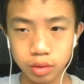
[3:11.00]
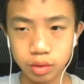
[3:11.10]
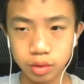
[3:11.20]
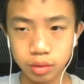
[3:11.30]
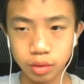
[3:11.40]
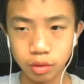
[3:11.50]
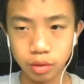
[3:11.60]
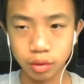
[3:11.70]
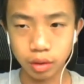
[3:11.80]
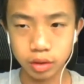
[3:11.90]
not
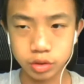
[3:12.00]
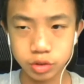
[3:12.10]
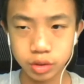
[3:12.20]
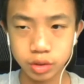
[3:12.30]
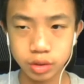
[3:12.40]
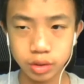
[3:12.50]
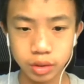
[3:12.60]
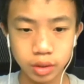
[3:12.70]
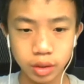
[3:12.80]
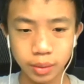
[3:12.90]
100,
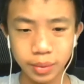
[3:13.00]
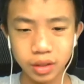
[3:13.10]
about like